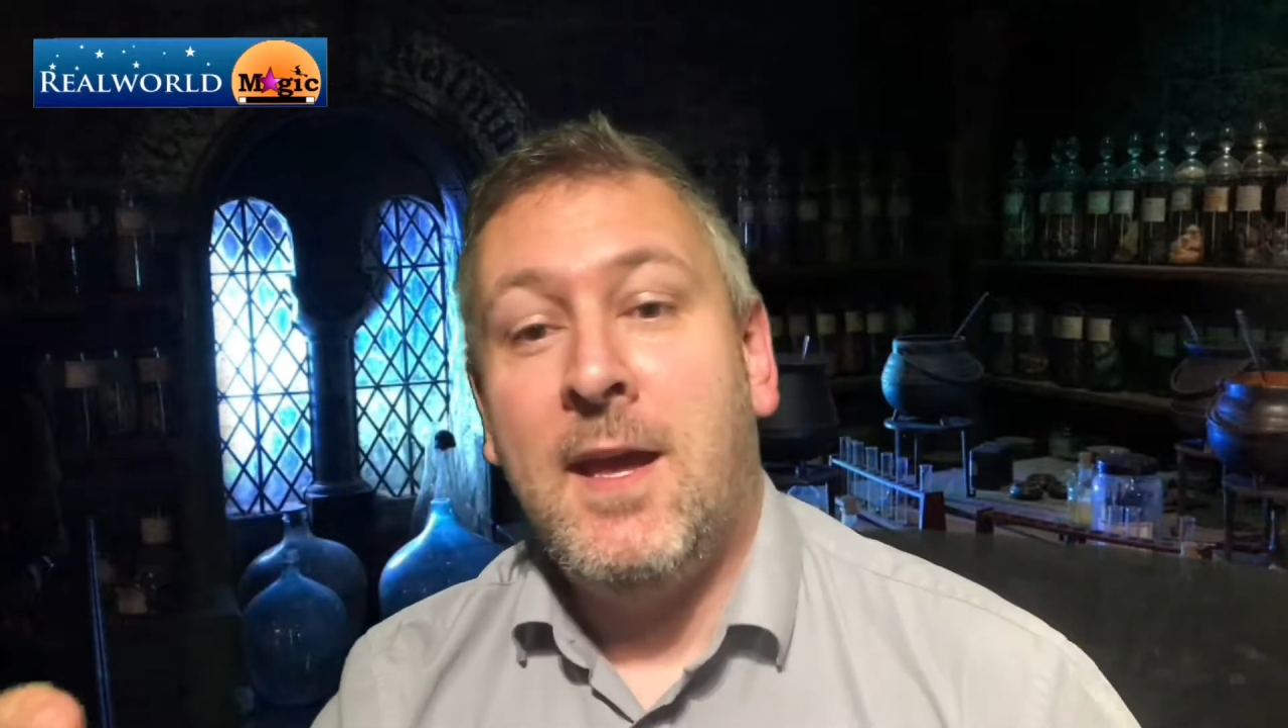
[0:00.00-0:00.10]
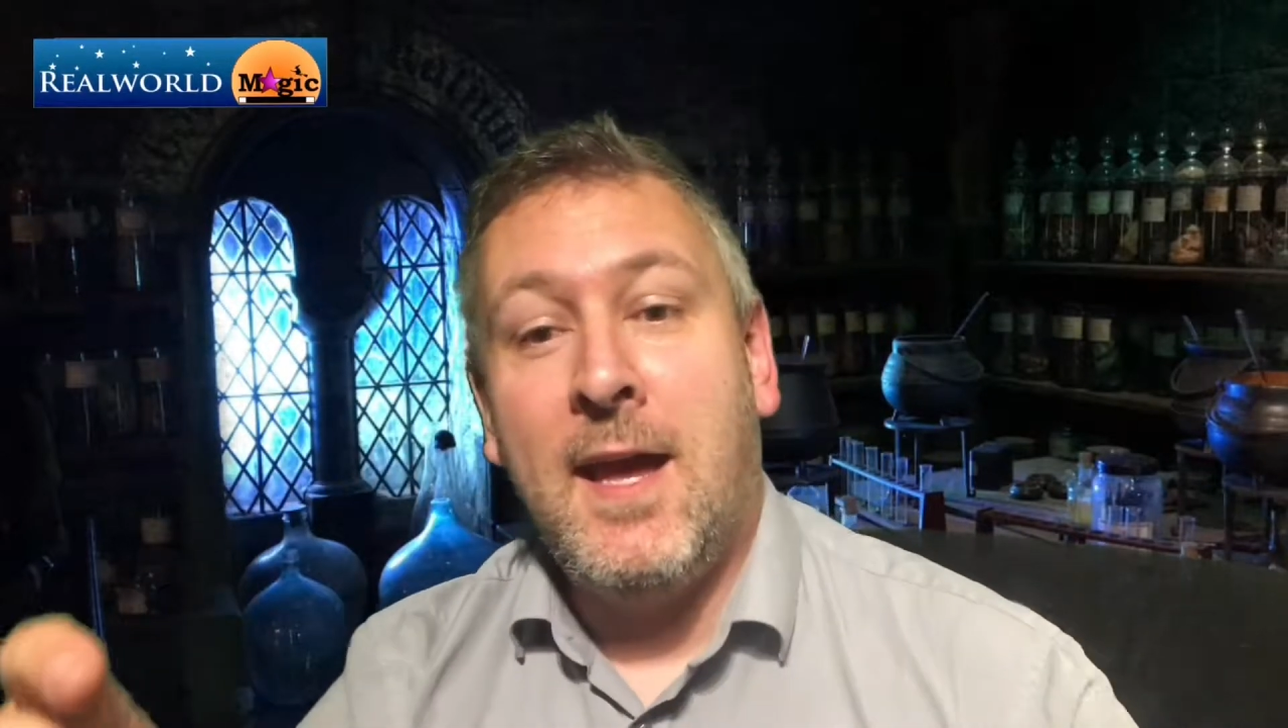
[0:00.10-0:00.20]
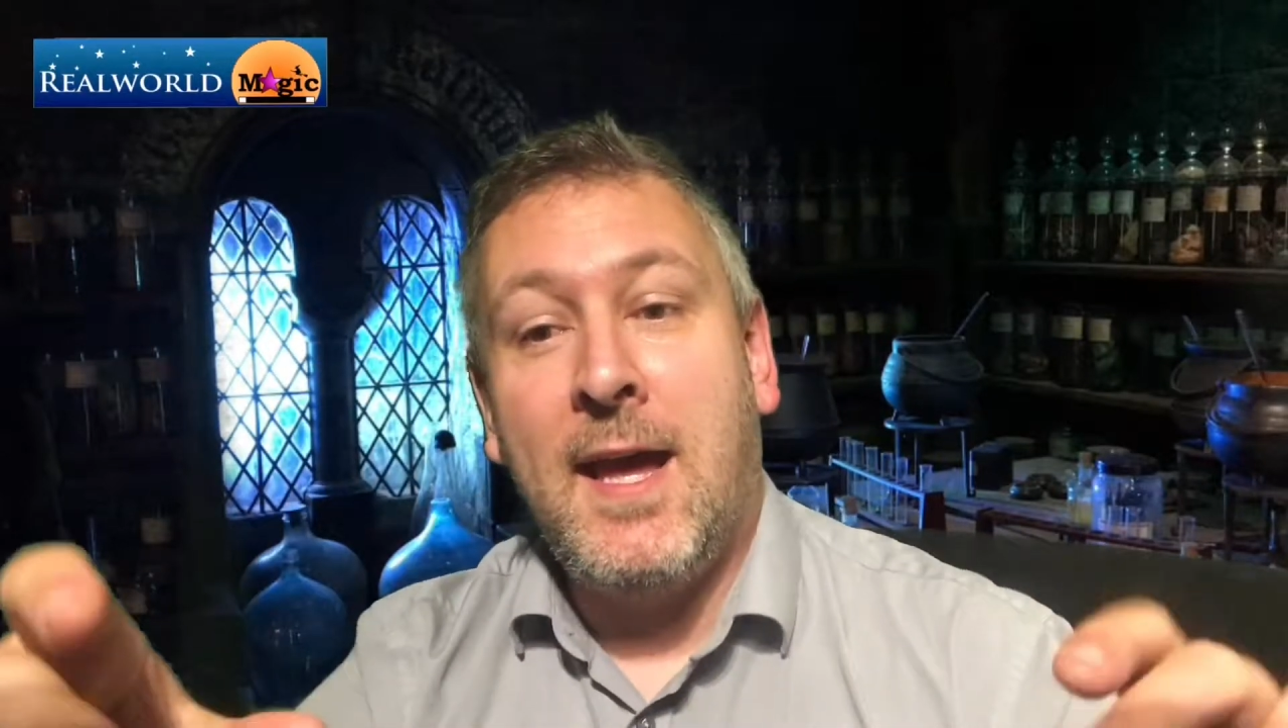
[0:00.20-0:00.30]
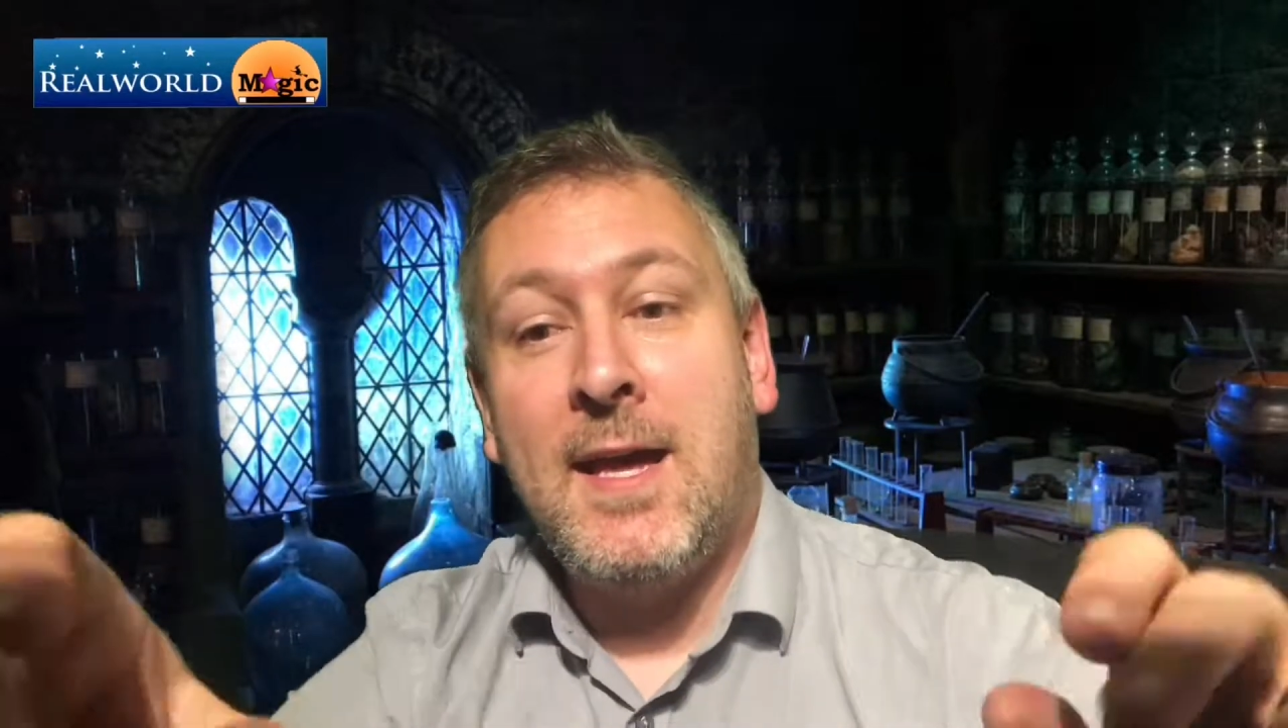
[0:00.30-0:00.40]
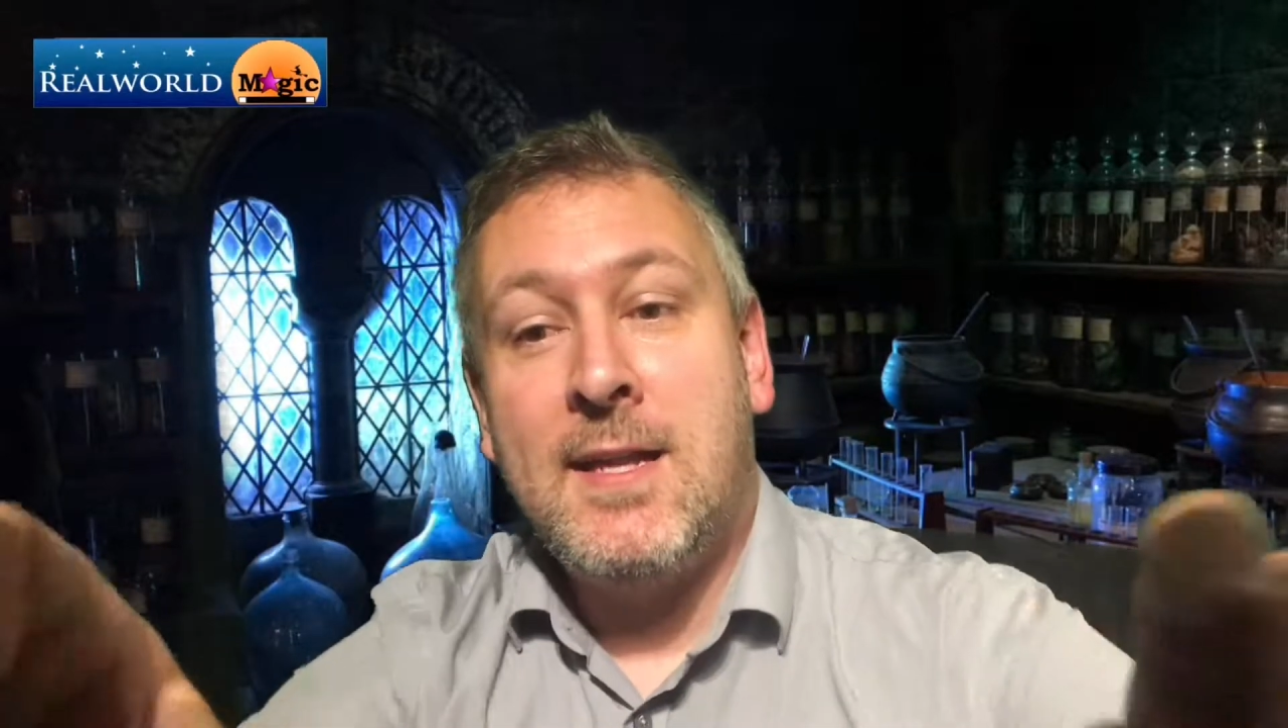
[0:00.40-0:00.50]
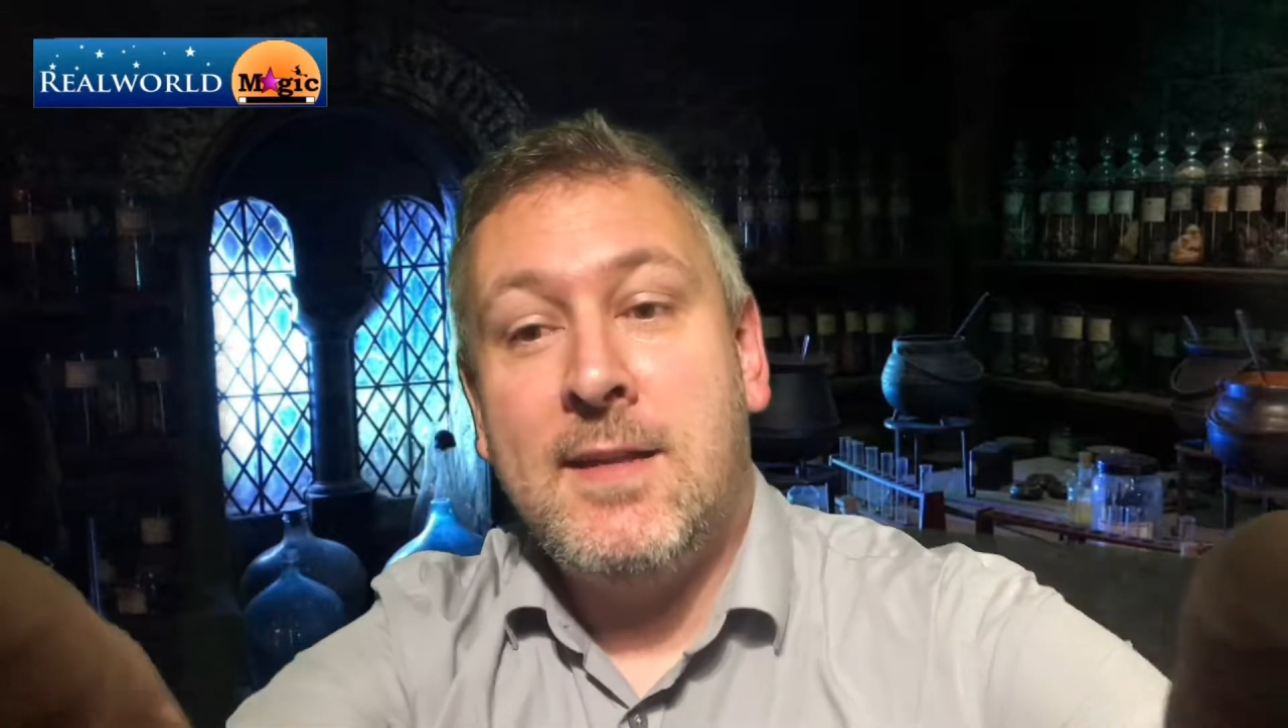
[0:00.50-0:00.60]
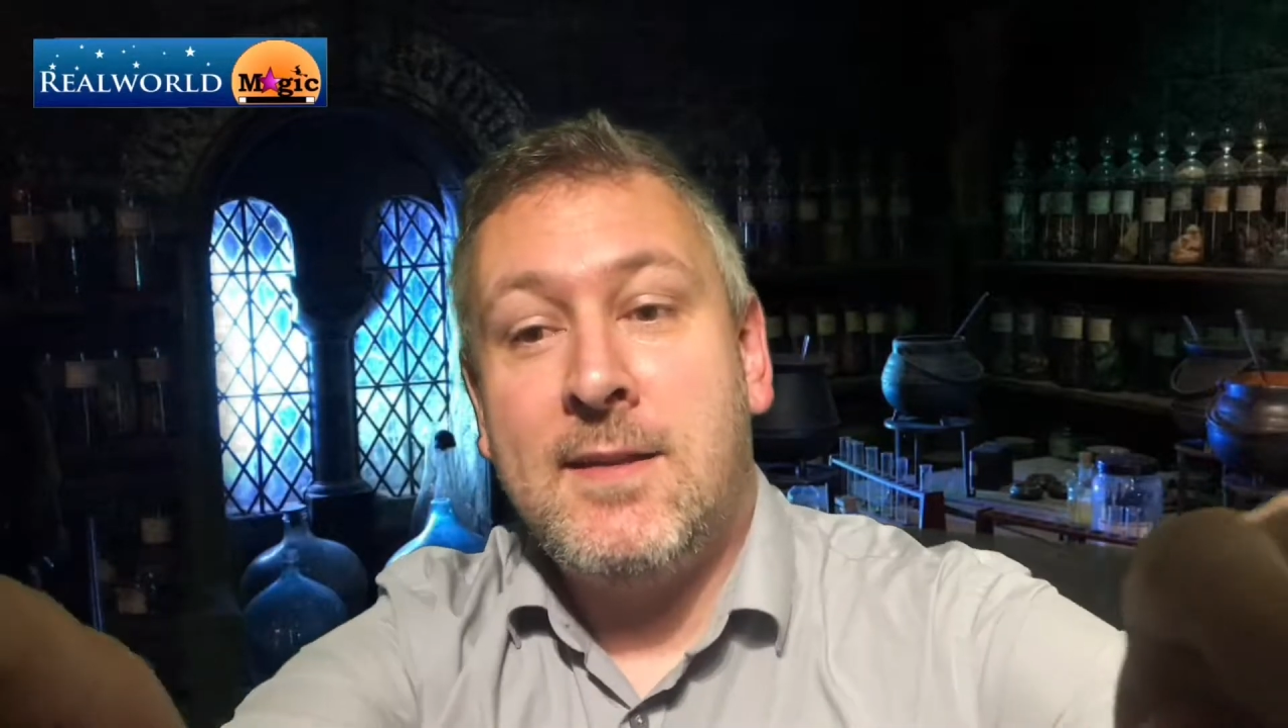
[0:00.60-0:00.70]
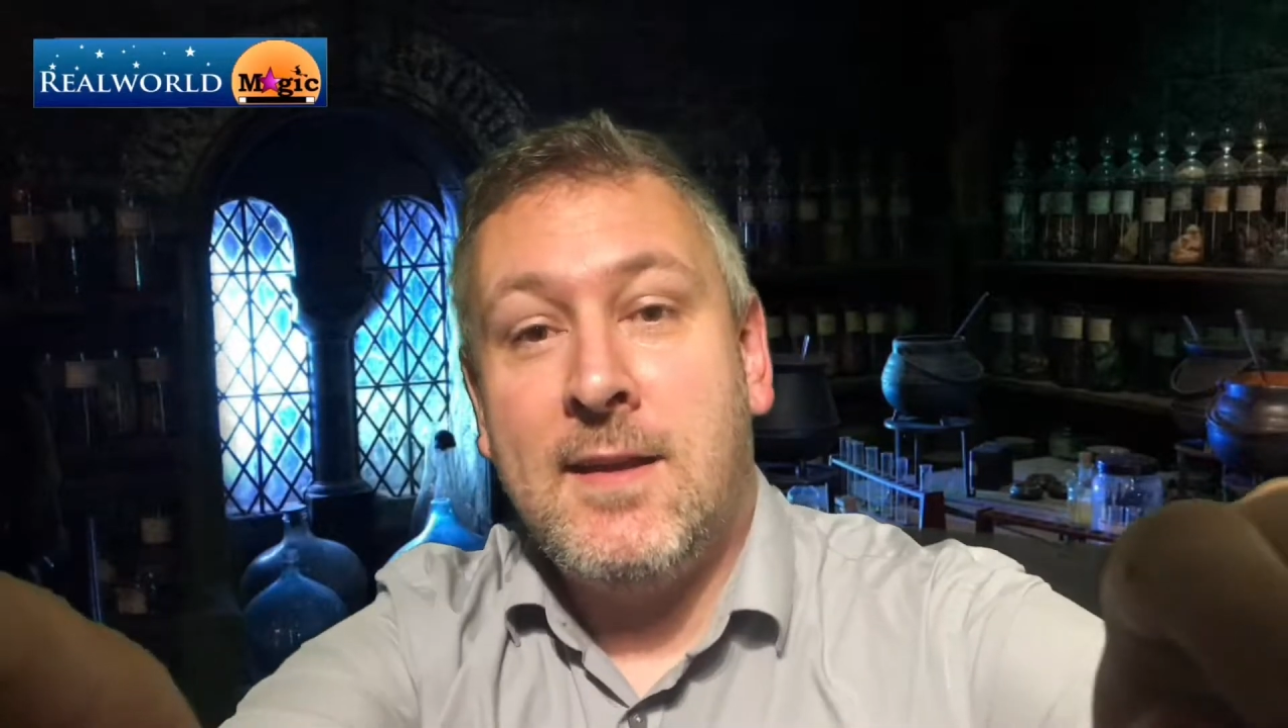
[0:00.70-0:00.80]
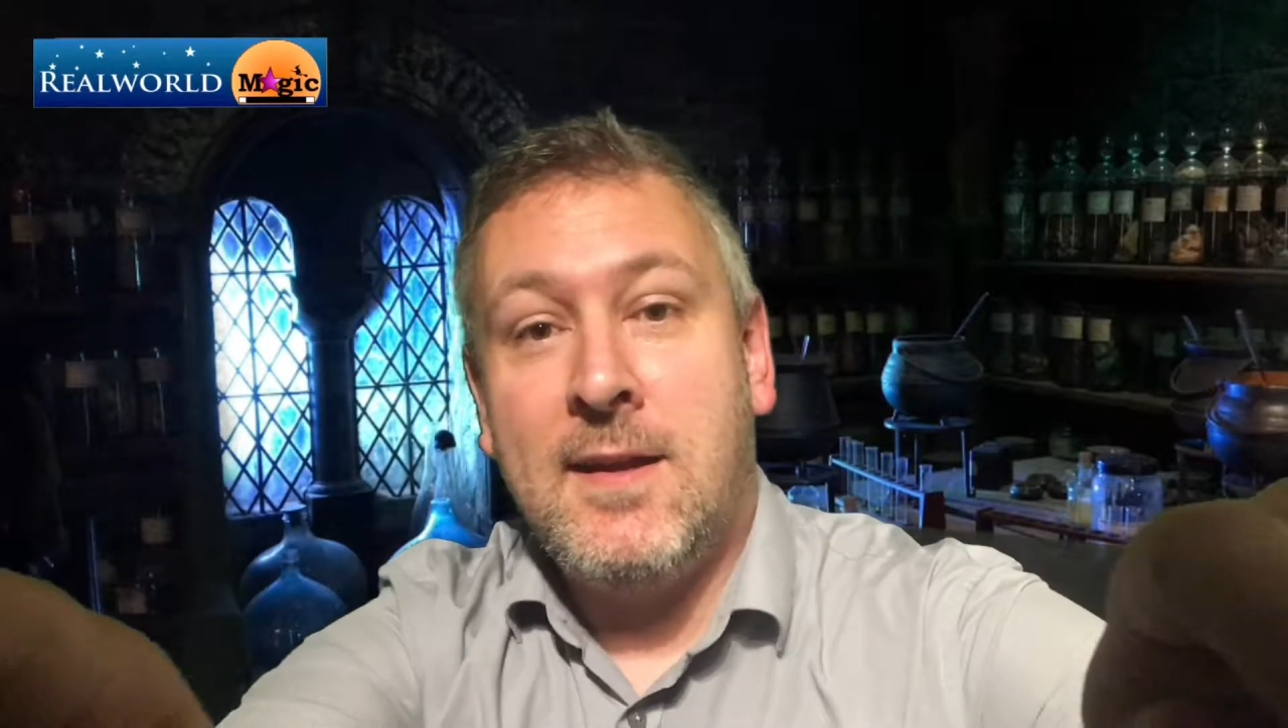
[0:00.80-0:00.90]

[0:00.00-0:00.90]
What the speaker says: and